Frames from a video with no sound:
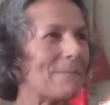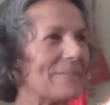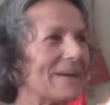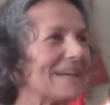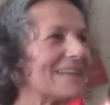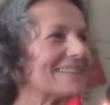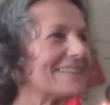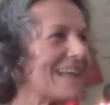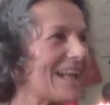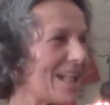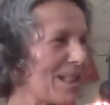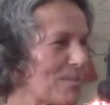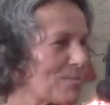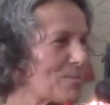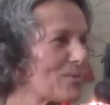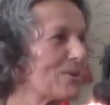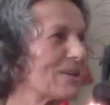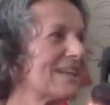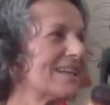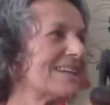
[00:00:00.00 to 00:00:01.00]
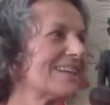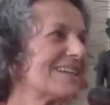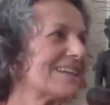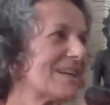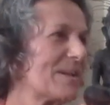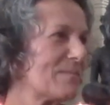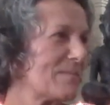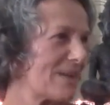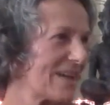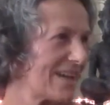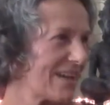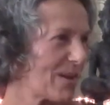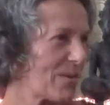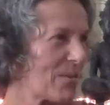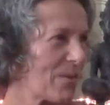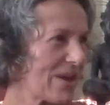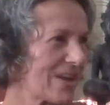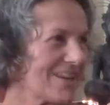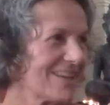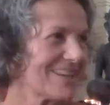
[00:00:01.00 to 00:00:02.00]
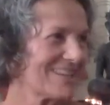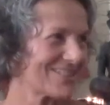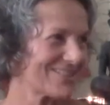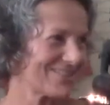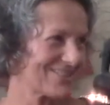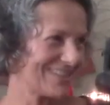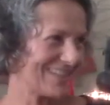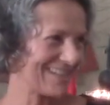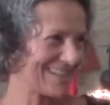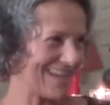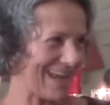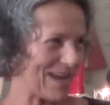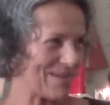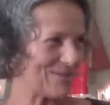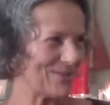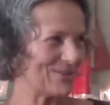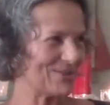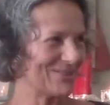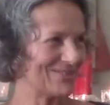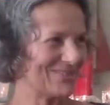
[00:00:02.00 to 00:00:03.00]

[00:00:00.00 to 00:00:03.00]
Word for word: but I'll bring my awareness to the table.